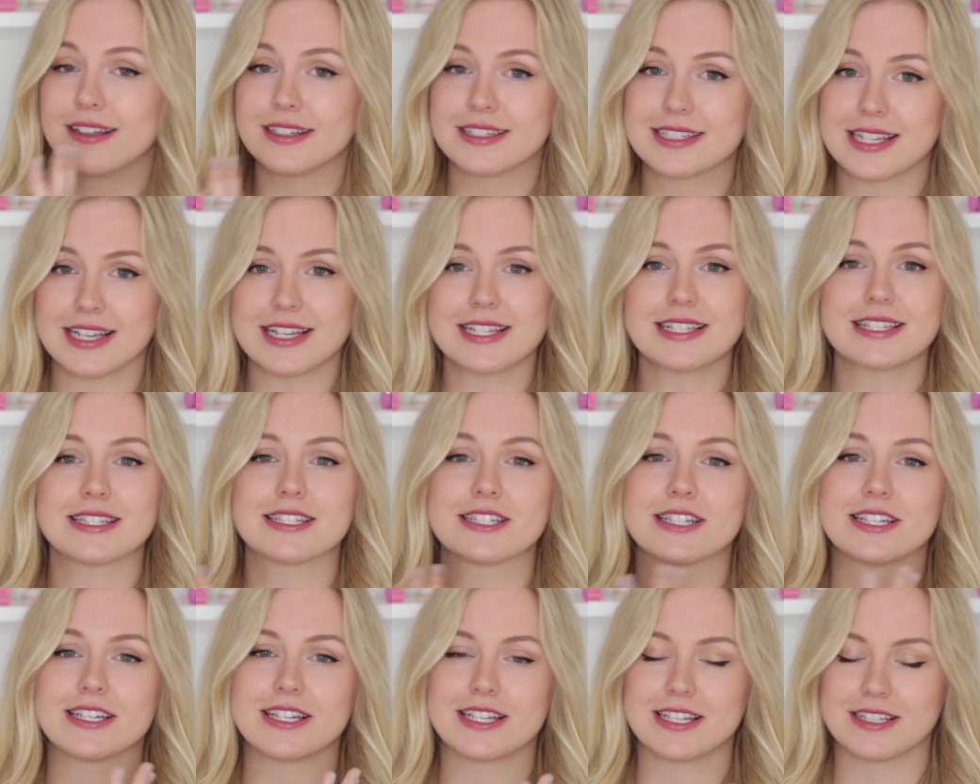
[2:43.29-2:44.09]

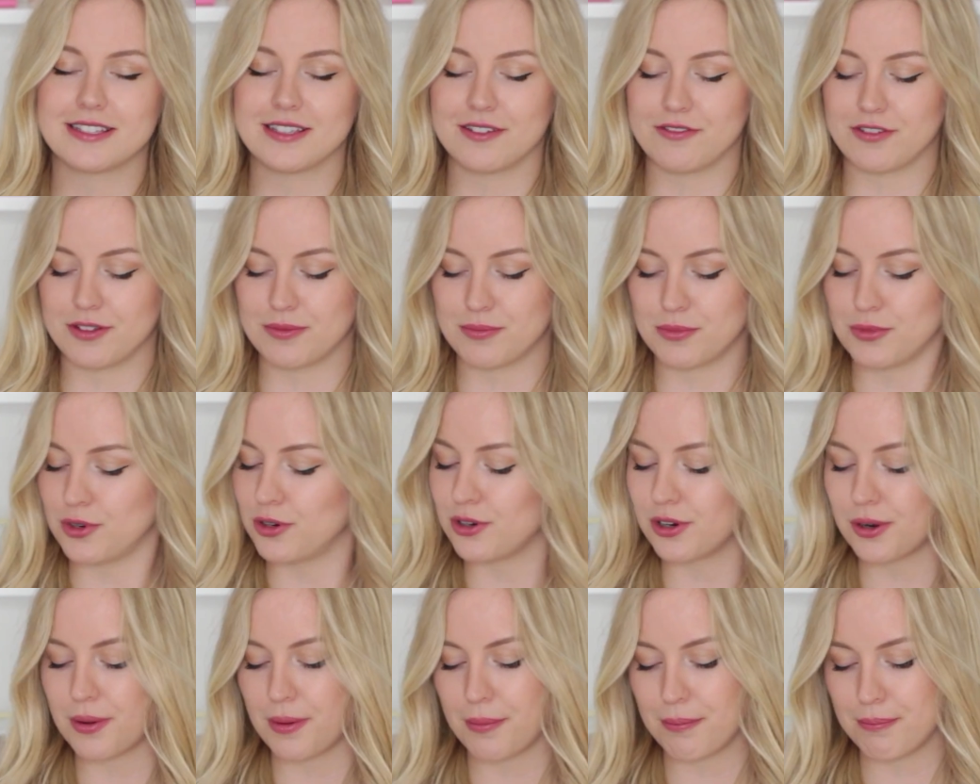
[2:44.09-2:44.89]
This is even
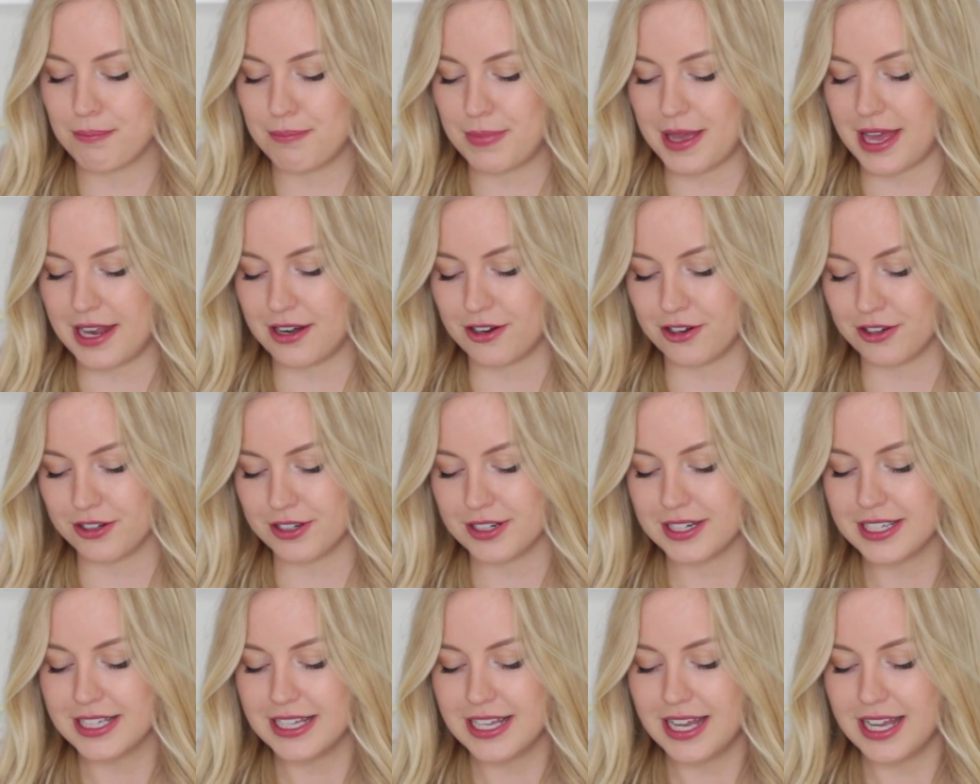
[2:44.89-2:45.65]
more better.